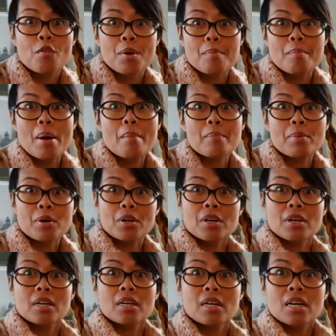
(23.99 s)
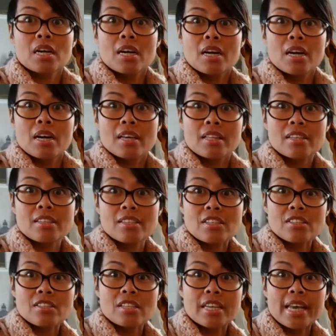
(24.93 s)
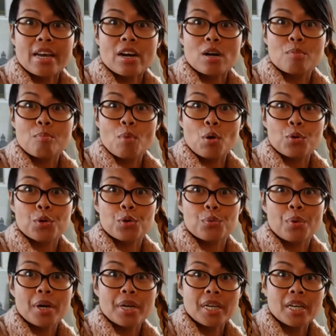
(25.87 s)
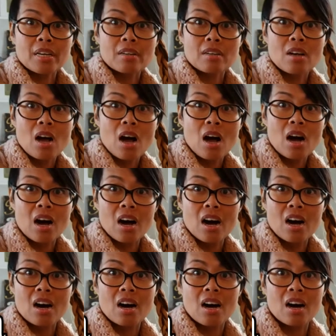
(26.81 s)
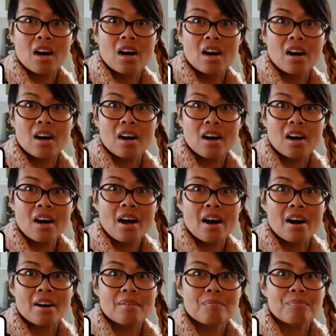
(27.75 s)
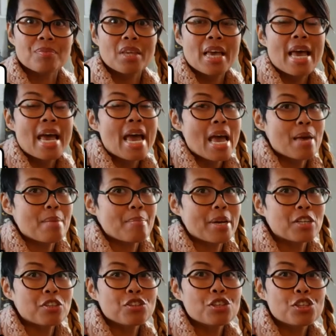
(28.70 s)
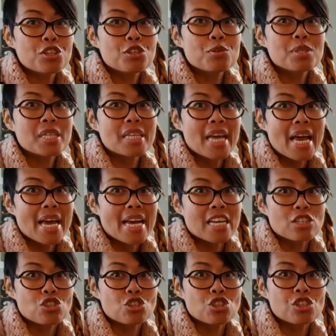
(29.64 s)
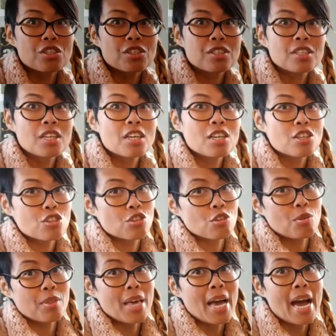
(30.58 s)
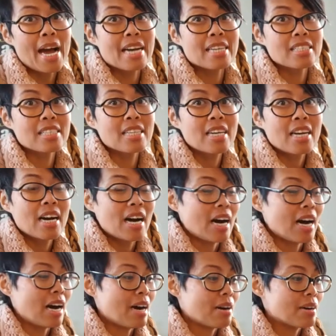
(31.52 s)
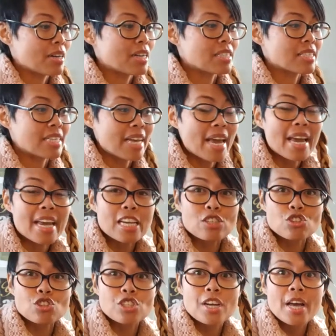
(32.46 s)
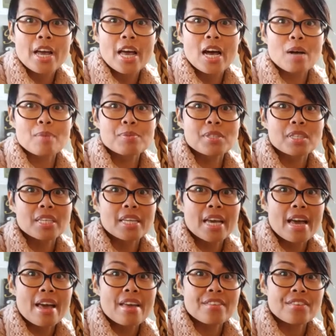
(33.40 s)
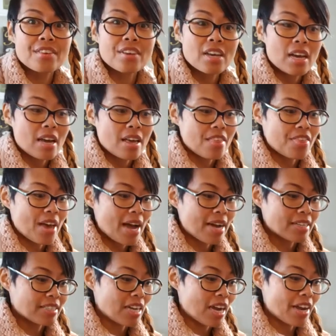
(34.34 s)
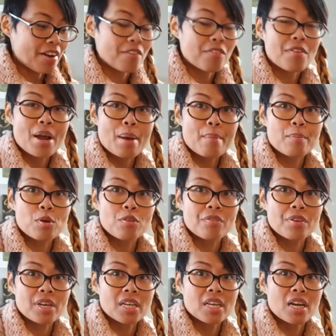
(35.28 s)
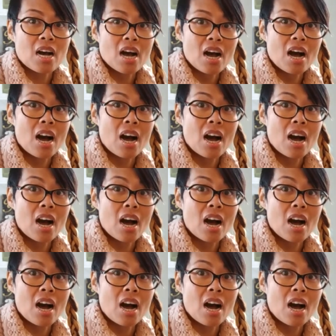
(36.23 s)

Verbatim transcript: Remember, this is to get our motor running. Ha ha ha ha ha. And make sure you use an H so that, because uh, an H helps to get that diaphragm moving.